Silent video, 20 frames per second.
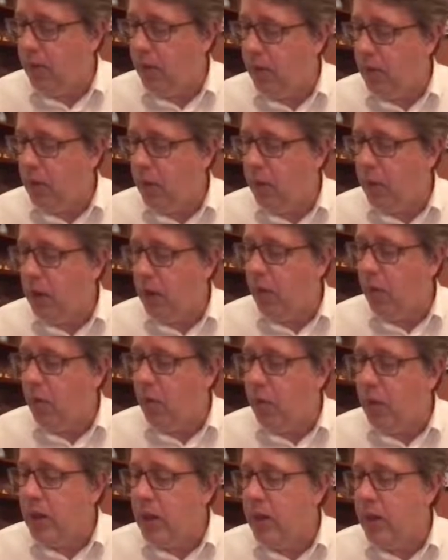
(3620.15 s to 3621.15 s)
that
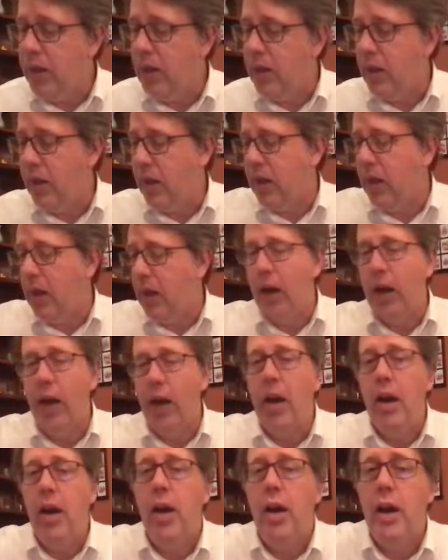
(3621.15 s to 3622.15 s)
we
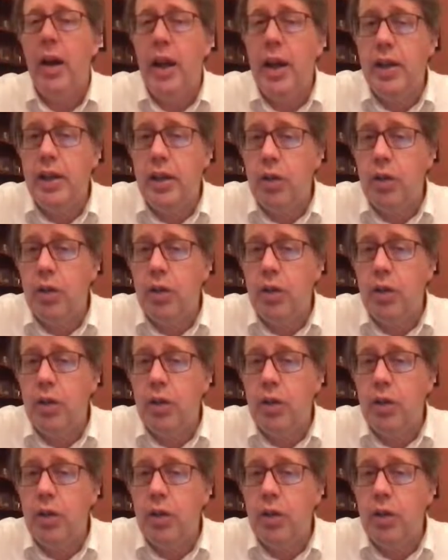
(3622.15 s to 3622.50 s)
as